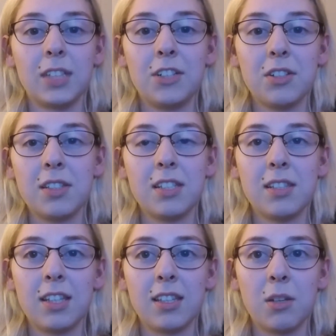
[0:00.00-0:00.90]
just
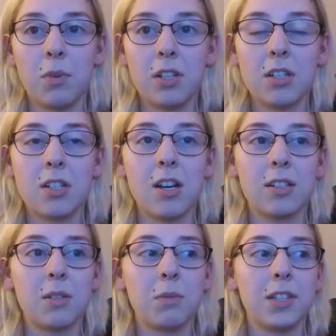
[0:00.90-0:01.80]
didn't think they wanted to
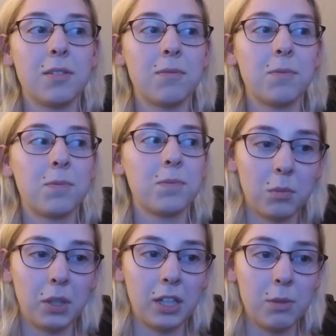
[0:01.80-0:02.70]
talk to me.
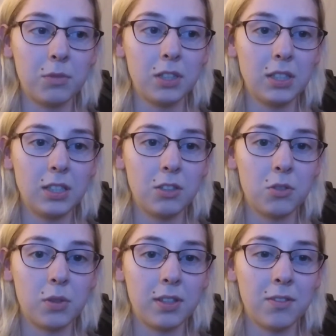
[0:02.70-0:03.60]
But I'm really
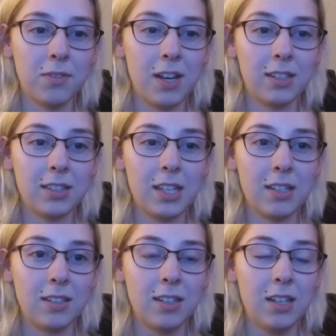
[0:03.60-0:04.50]
enjoying the fact
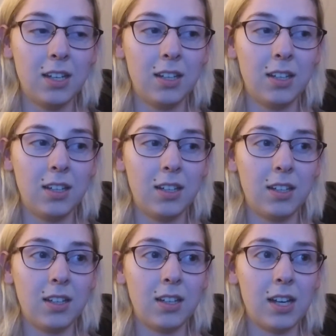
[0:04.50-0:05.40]
that
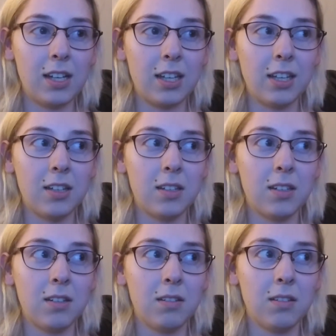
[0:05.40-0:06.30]
I
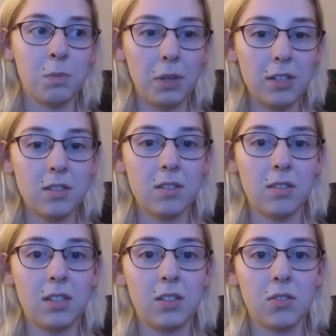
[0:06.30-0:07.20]
can spend
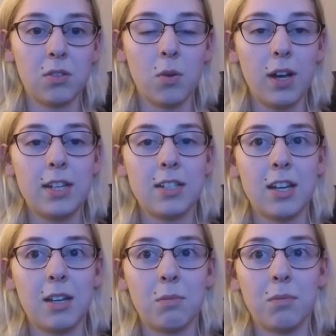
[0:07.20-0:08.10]
this quiet
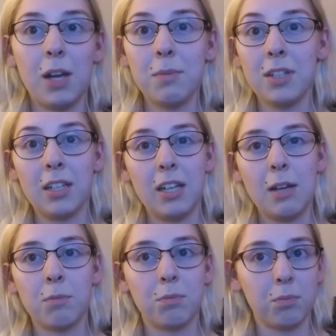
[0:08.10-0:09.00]
time. I mean,
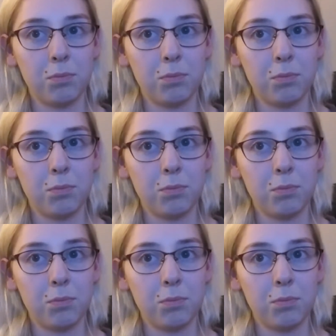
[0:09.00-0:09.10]
I'm